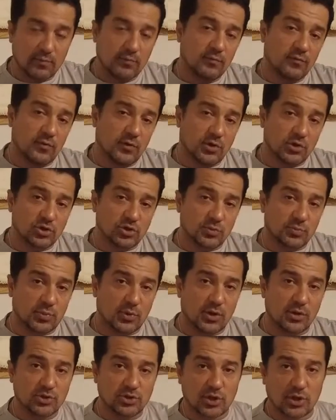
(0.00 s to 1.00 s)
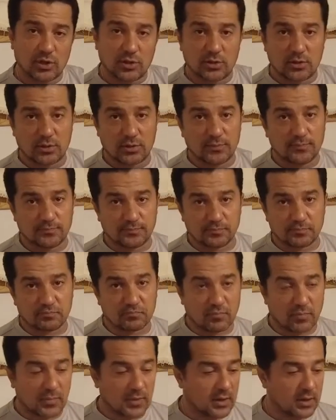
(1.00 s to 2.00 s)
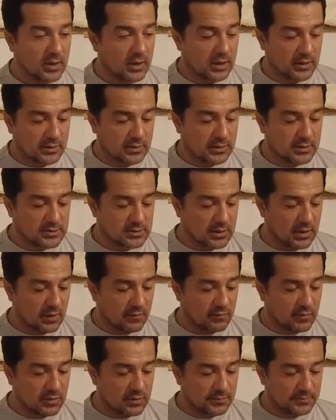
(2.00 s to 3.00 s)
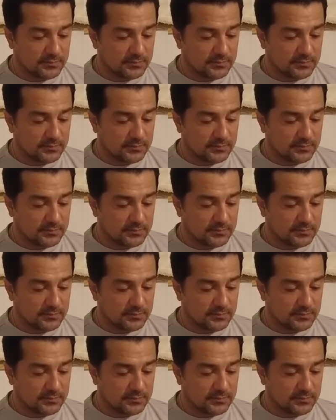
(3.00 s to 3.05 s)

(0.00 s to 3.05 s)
finish the project at this level.